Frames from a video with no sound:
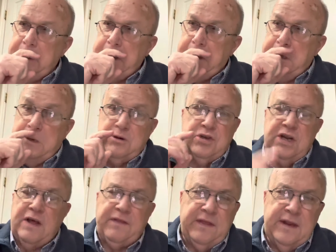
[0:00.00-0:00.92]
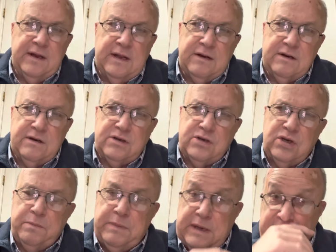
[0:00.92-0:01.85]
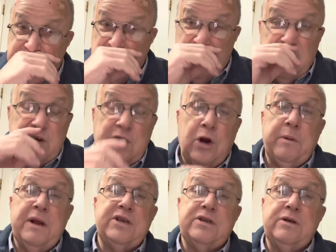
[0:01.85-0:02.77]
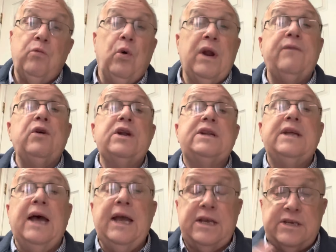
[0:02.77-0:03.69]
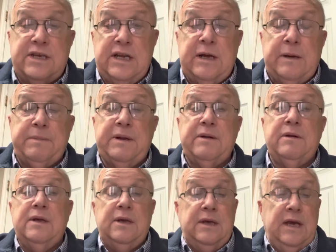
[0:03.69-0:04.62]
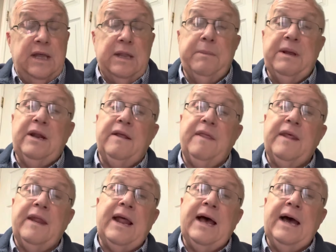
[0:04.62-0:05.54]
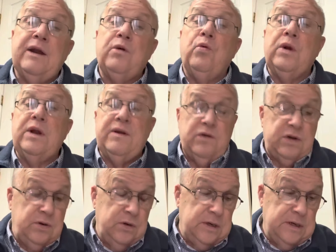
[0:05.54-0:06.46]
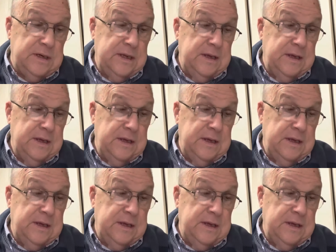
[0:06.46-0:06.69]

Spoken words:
There's nothing that should be in front of carnation. Whatever it takes, get up in the middle of the night or whatever it took.